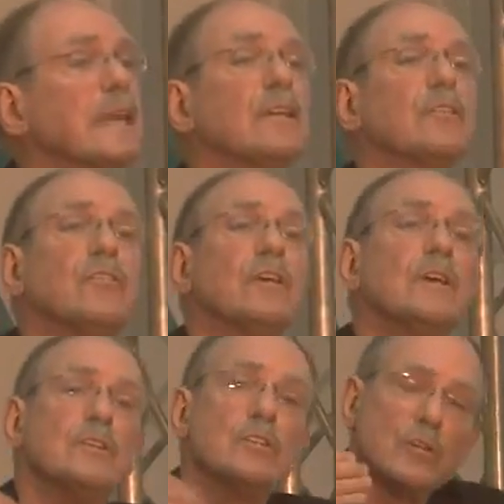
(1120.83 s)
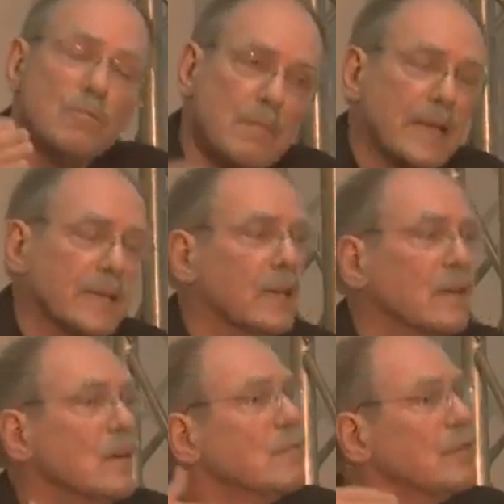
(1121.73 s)
is
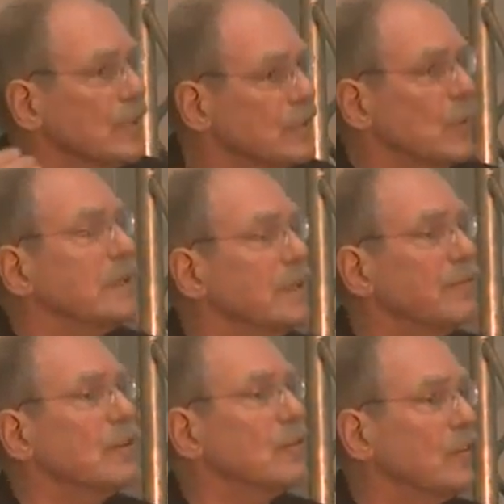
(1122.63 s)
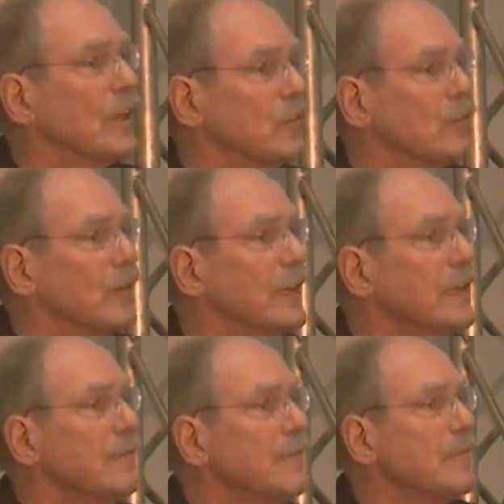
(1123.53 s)
Jamaica for the 21st century?
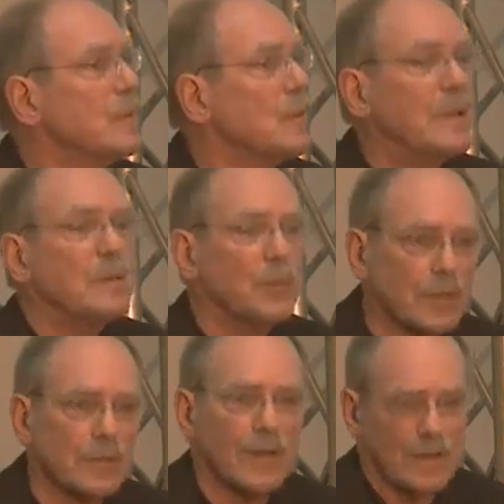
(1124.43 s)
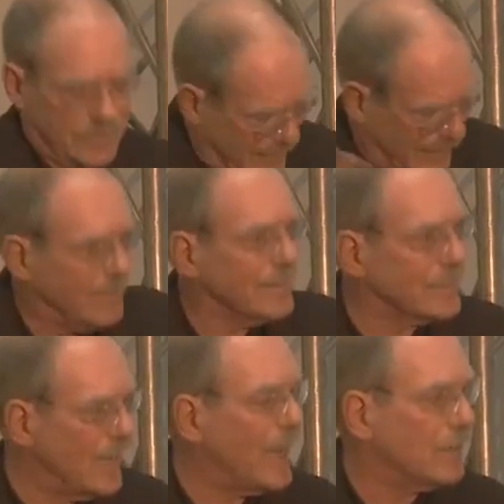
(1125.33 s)
The people, right,
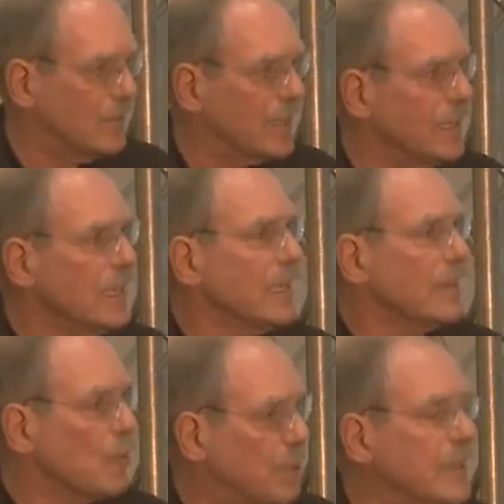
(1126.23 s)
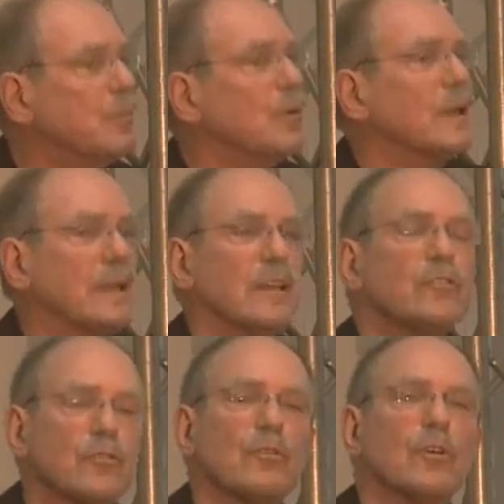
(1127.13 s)
exactly. The people in
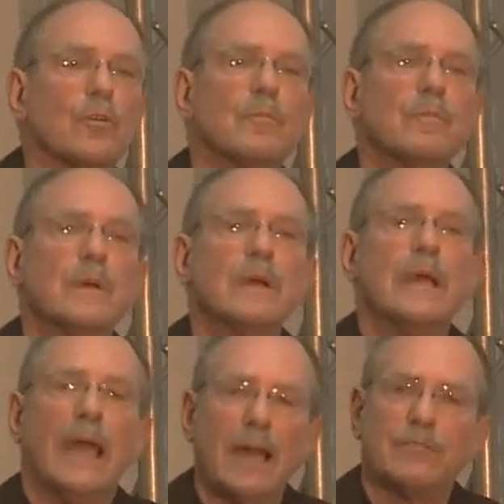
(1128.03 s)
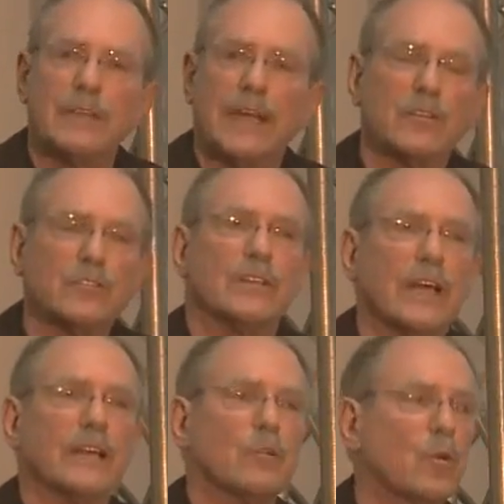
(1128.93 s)
this room have to answer
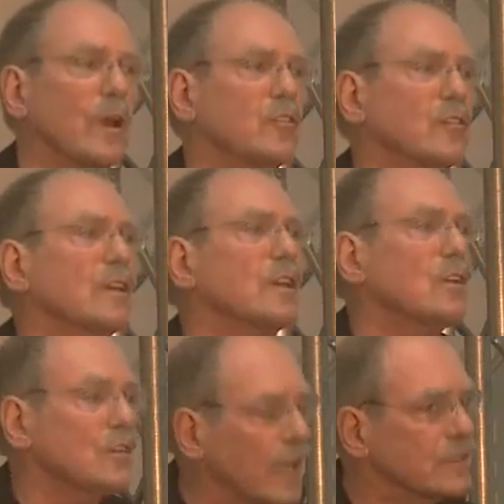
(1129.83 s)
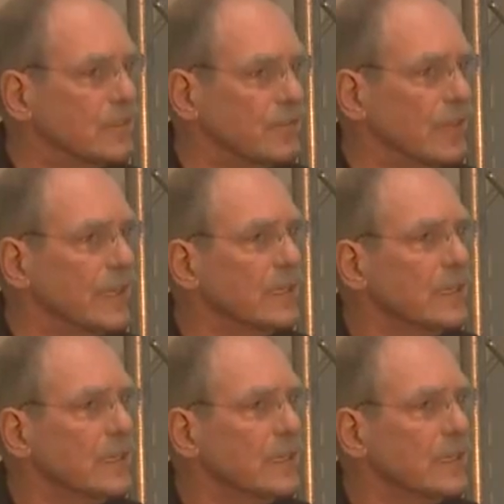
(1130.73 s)
that question collectively